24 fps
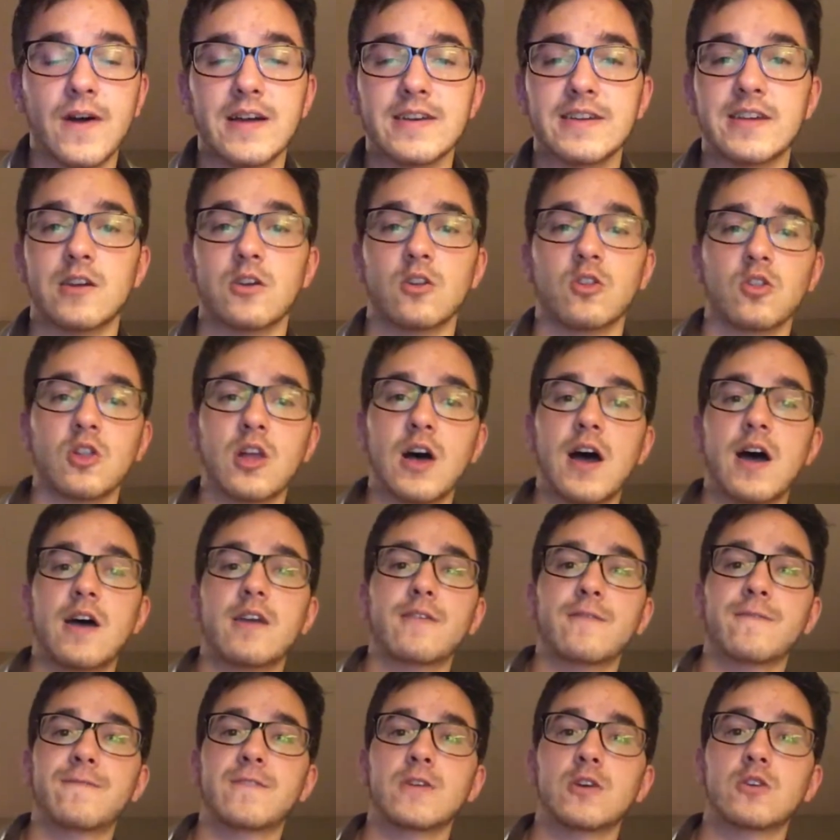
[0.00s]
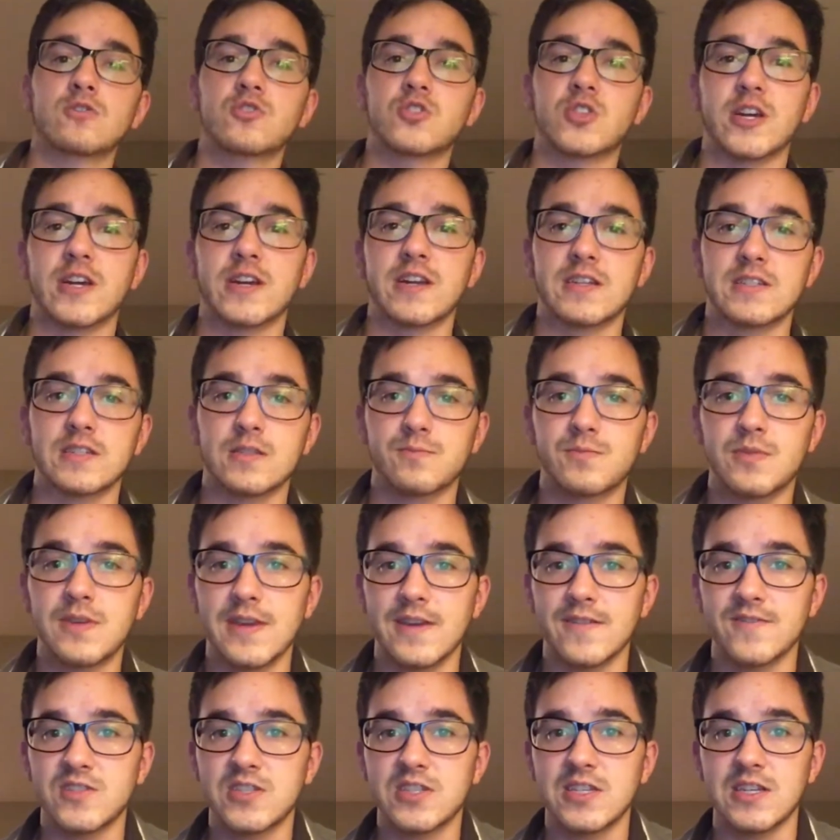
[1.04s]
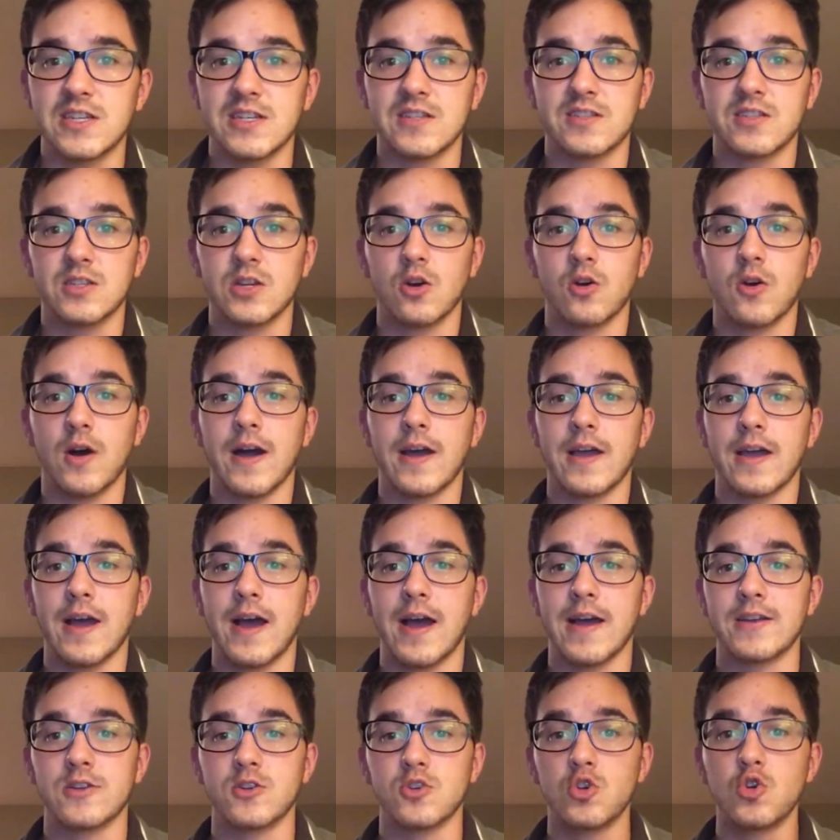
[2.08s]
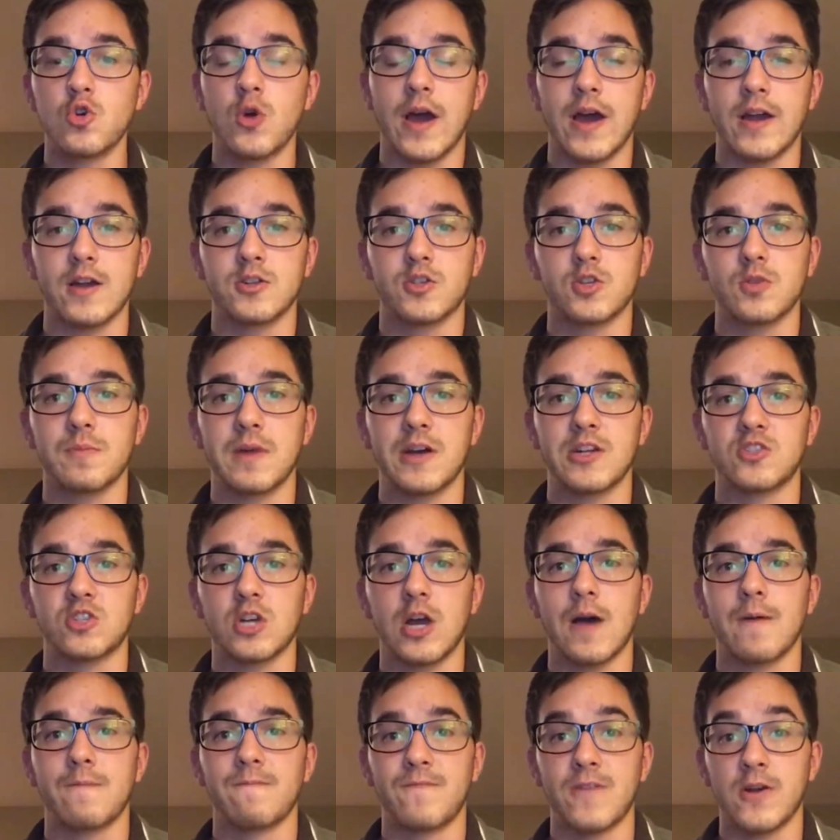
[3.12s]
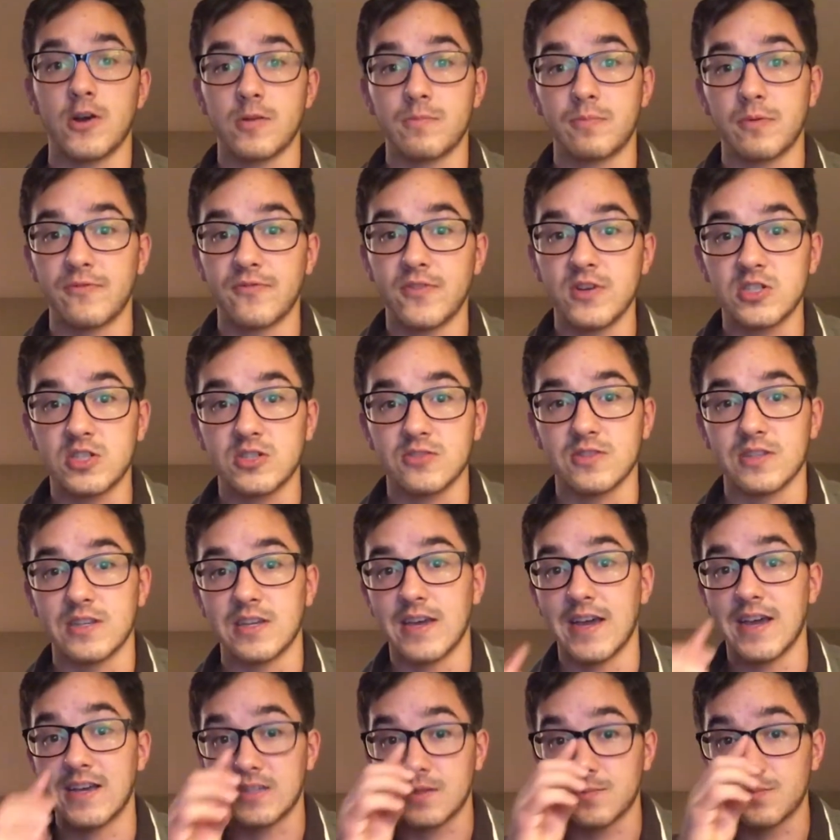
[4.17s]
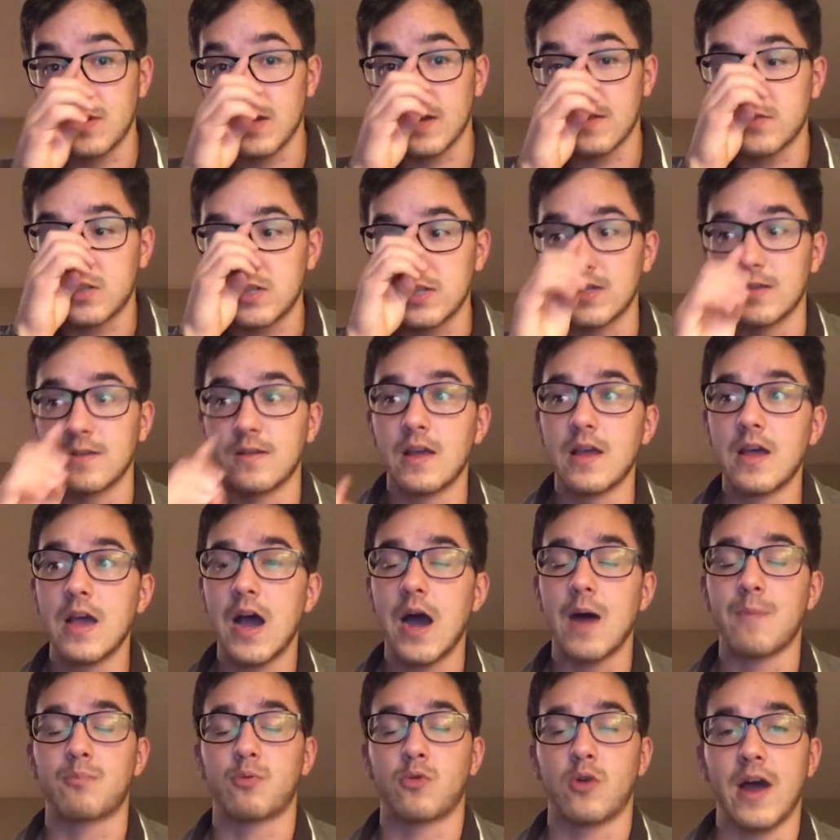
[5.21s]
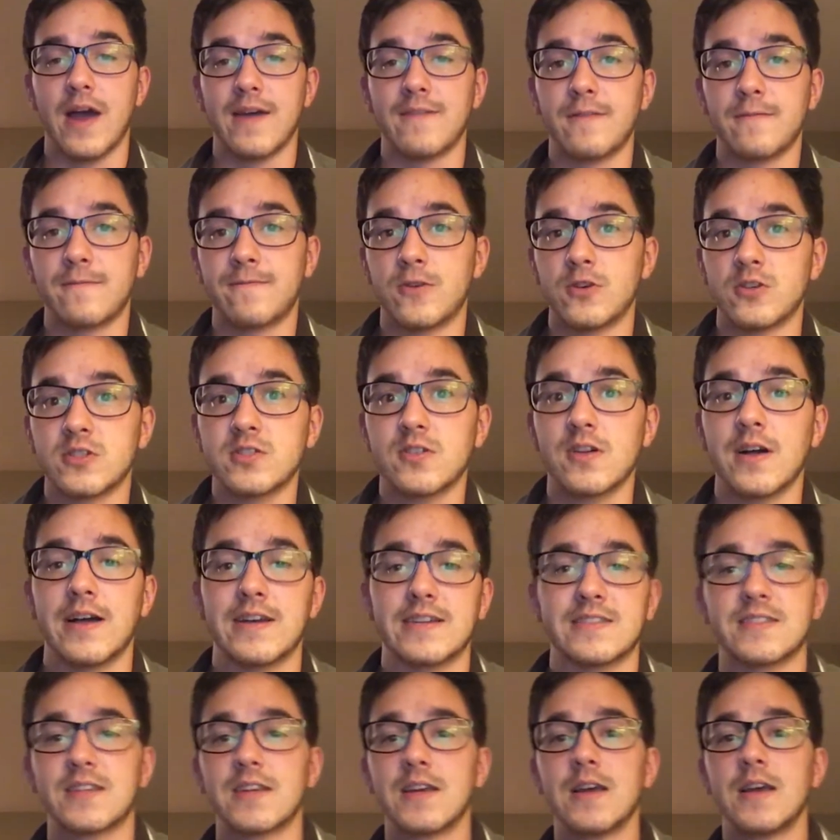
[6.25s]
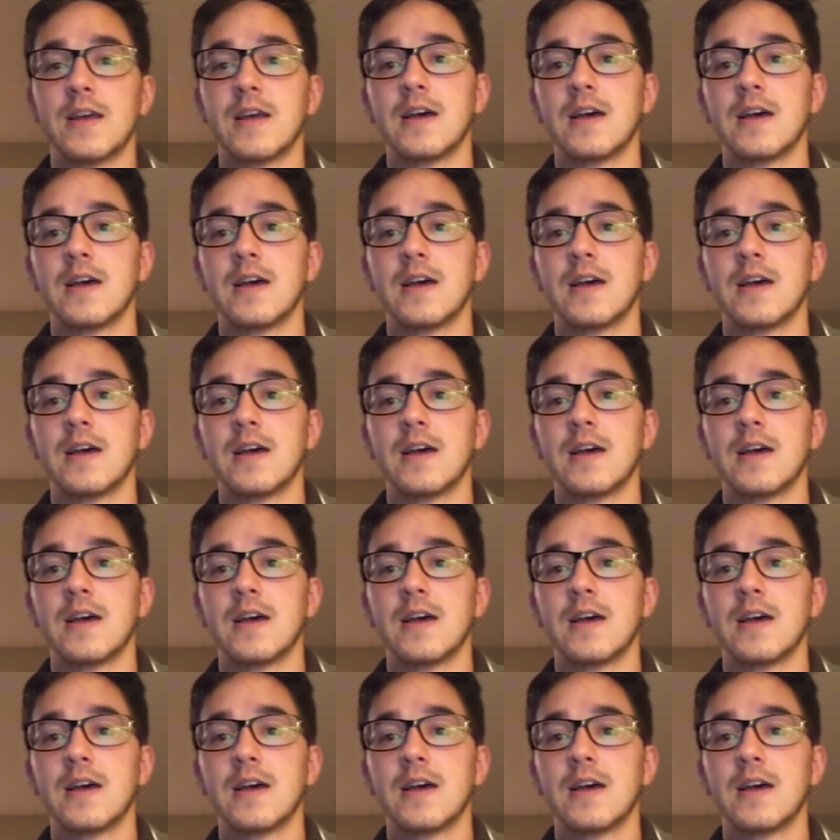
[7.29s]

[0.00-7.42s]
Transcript: I did a lot of field training as a PFC, so I knew how to do my job very proficiently as a PFC, a private first class.